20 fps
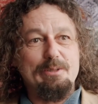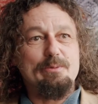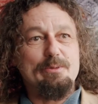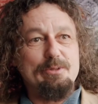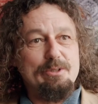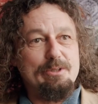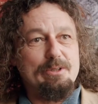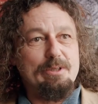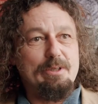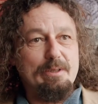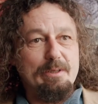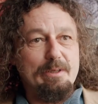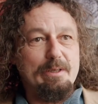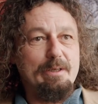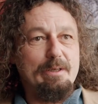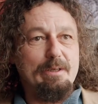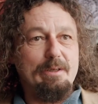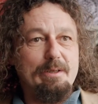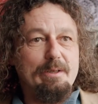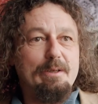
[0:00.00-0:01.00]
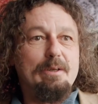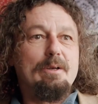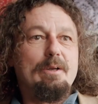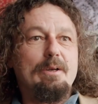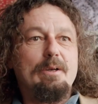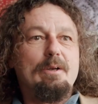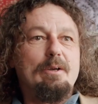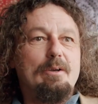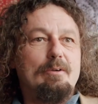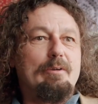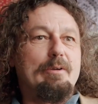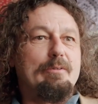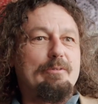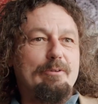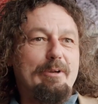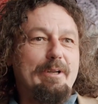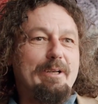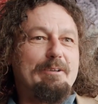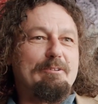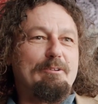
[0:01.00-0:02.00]
It was just a
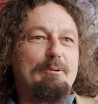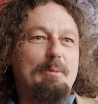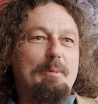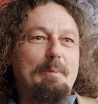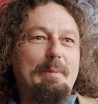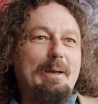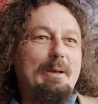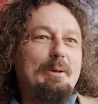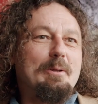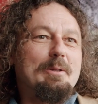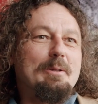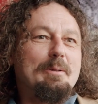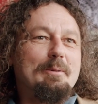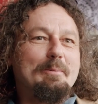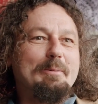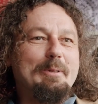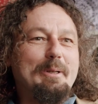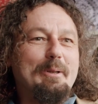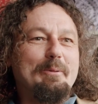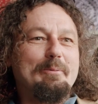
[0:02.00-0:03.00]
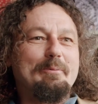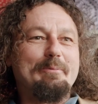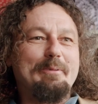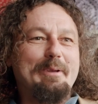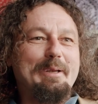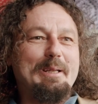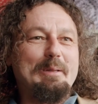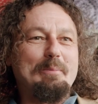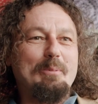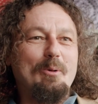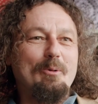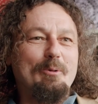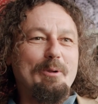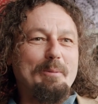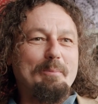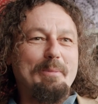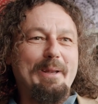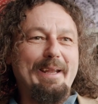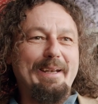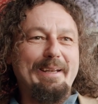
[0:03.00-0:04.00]
referendum about, you know, fairly
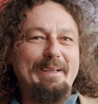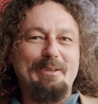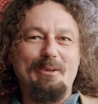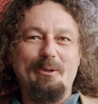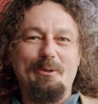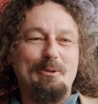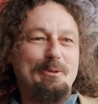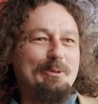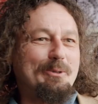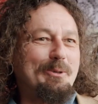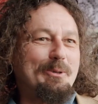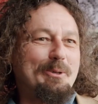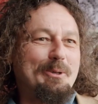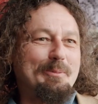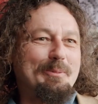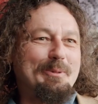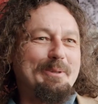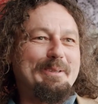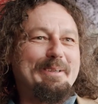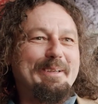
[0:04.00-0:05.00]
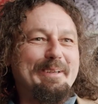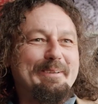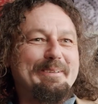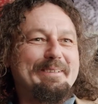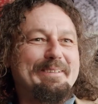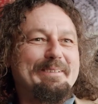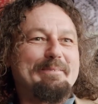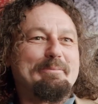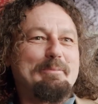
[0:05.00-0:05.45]
boring planning document, you know,